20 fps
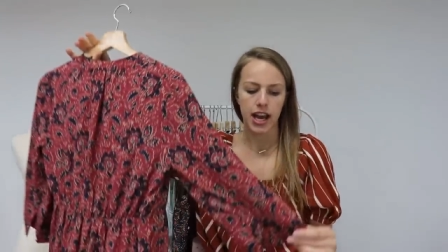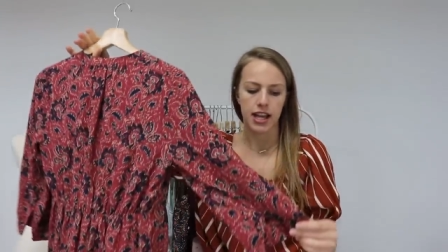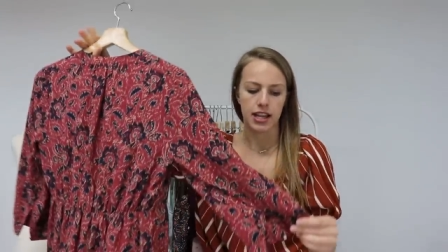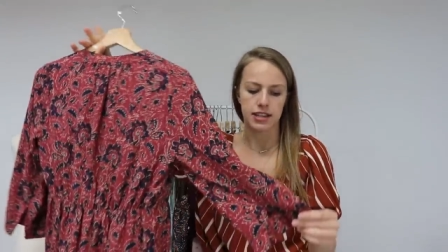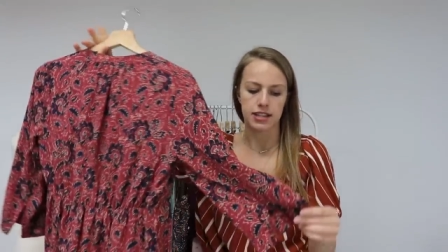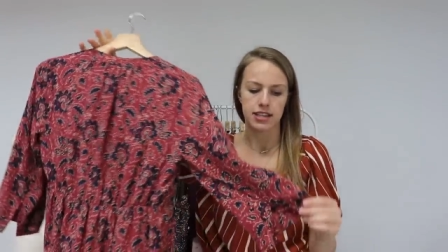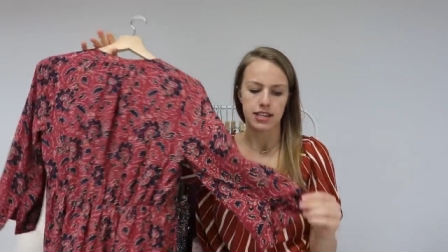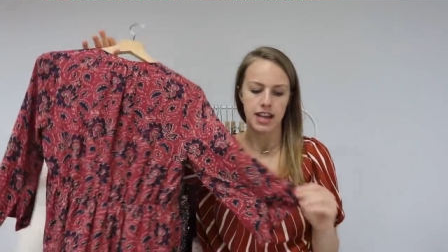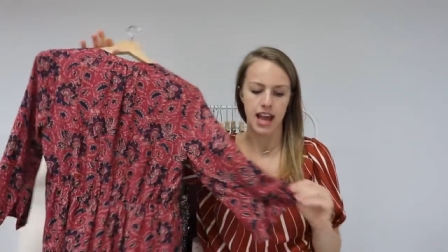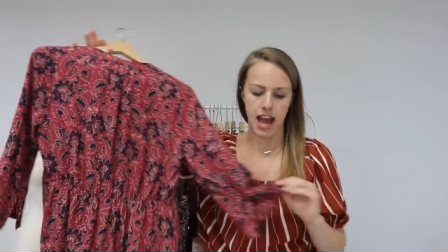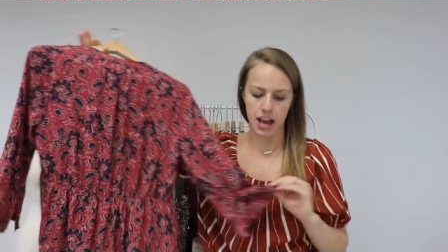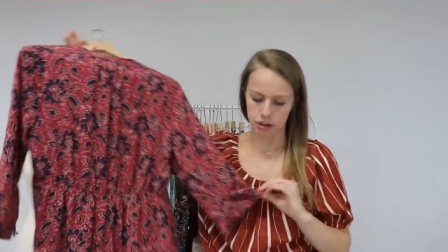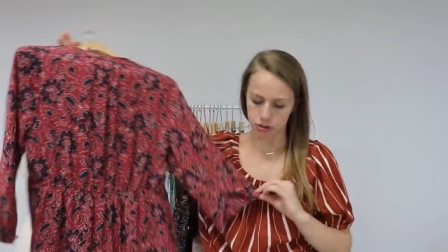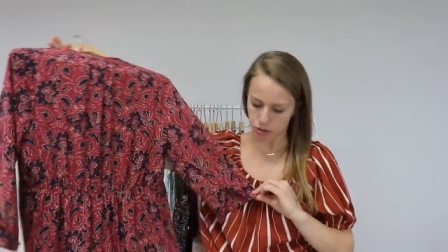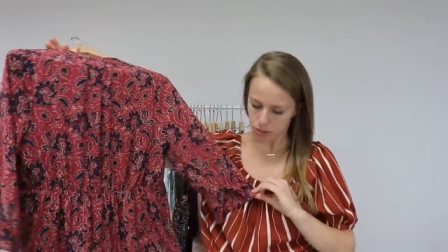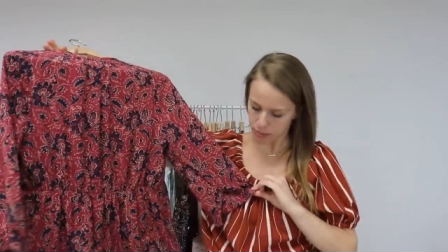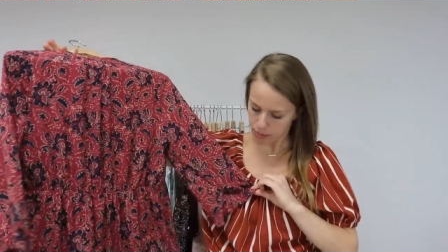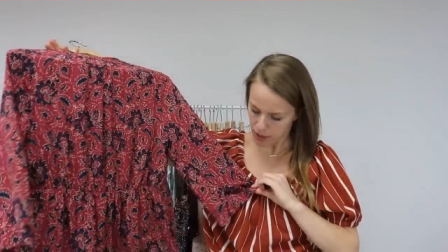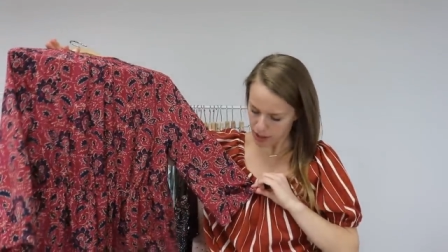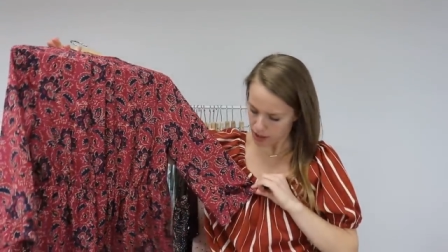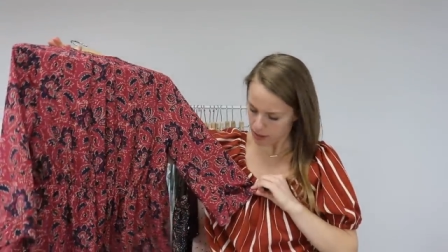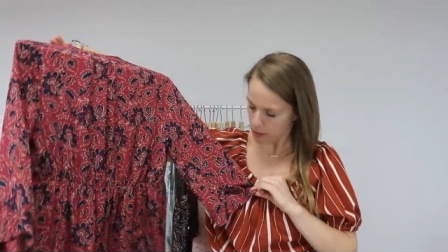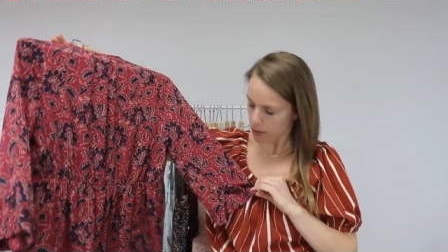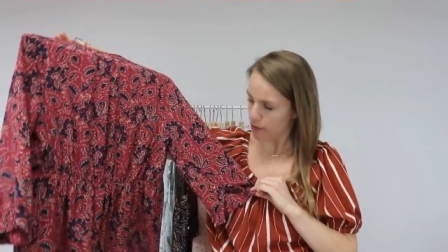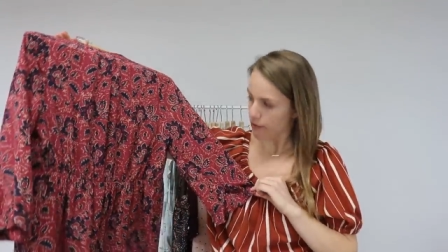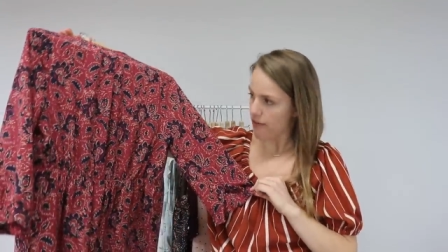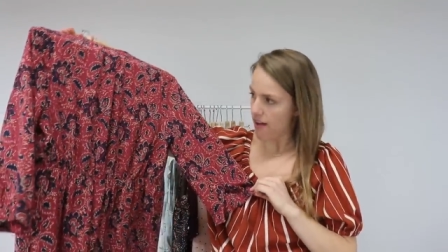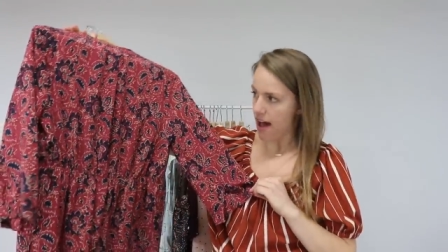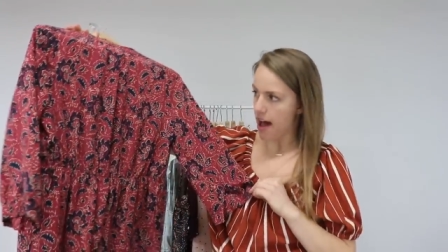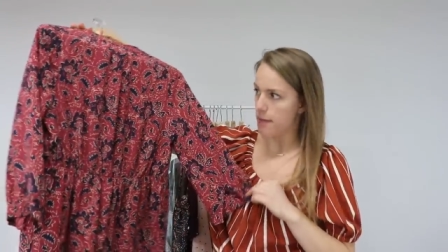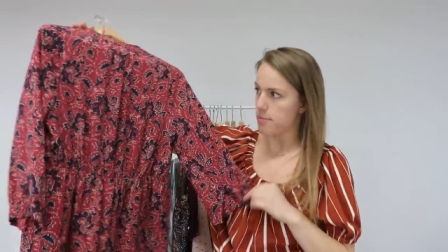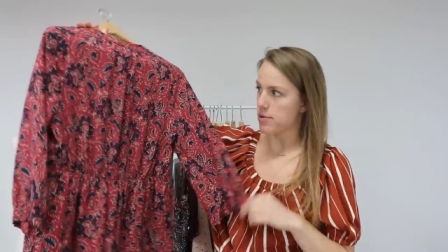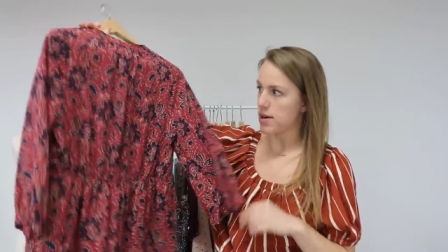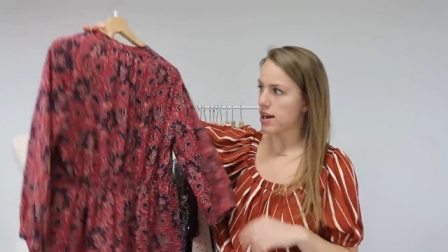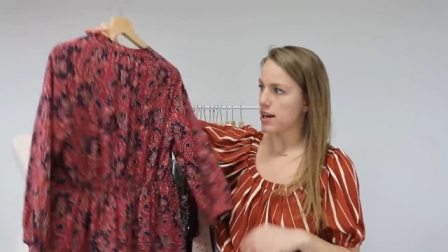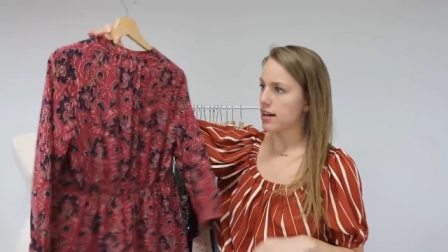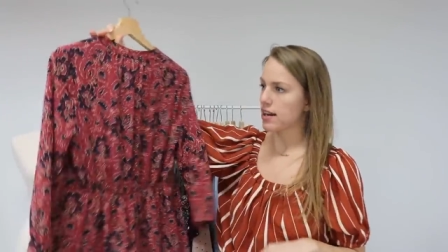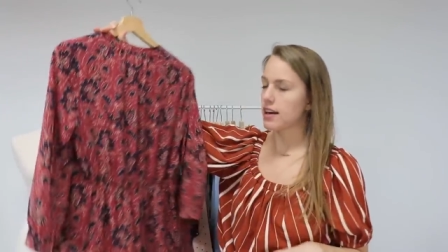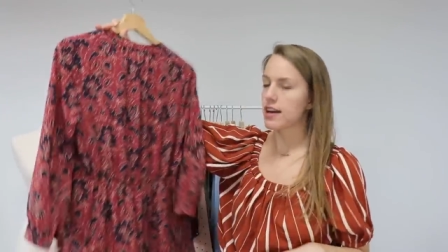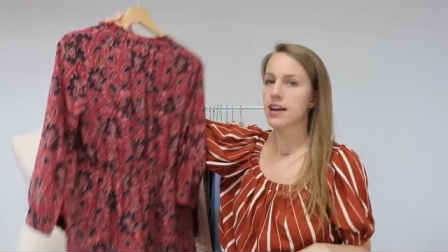it's a natural breathable
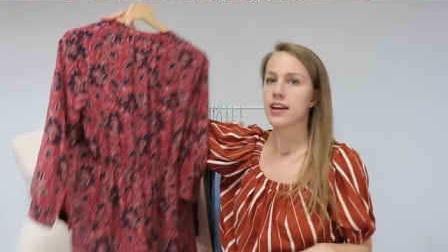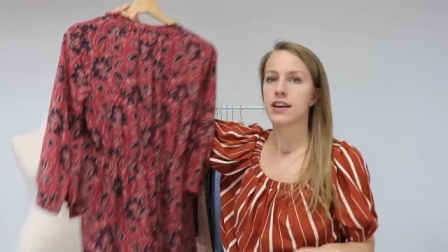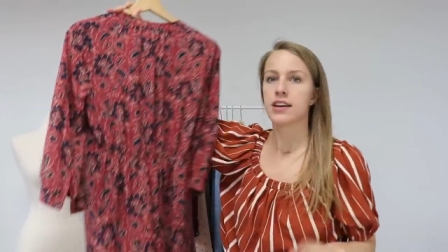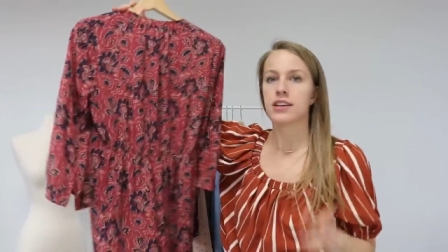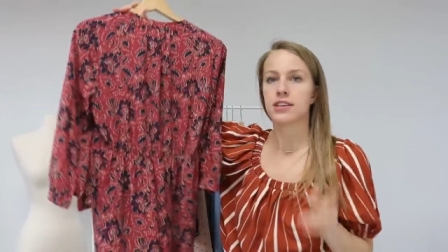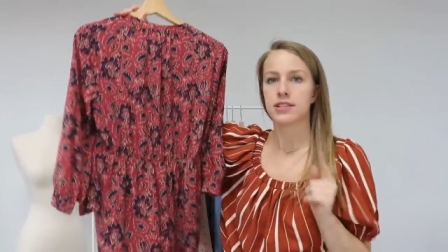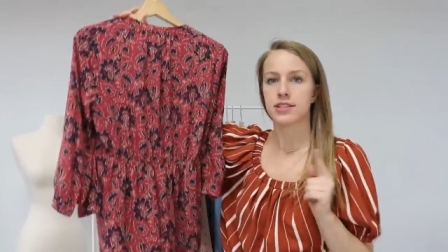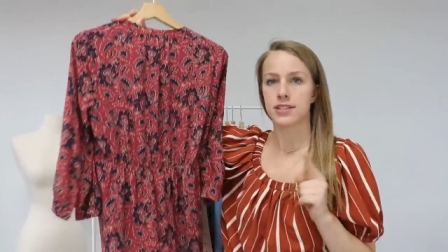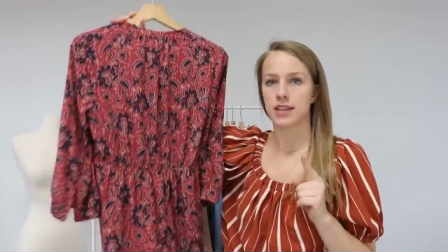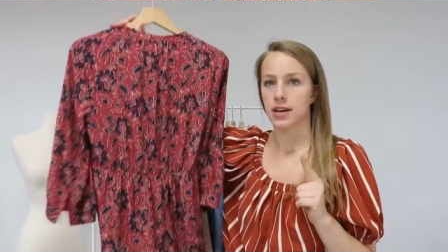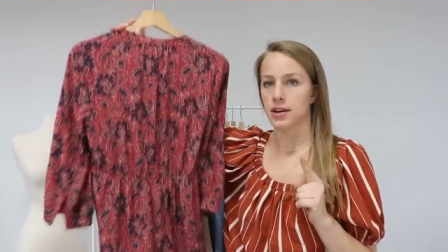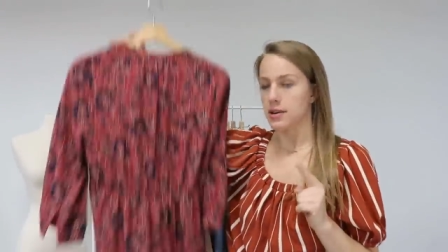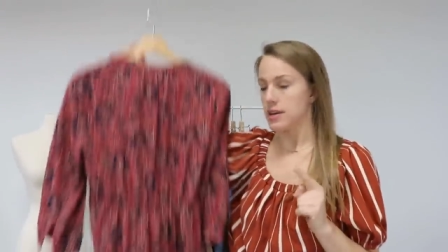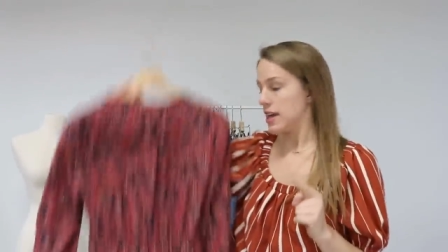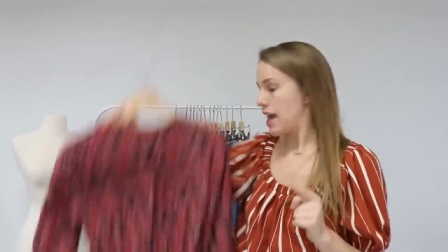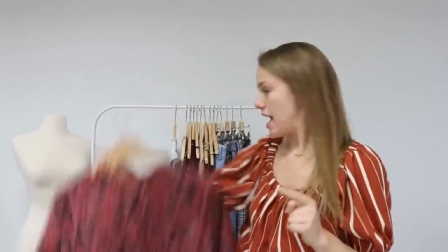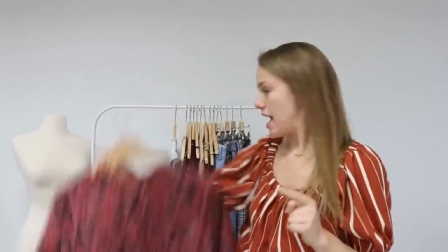fabric. So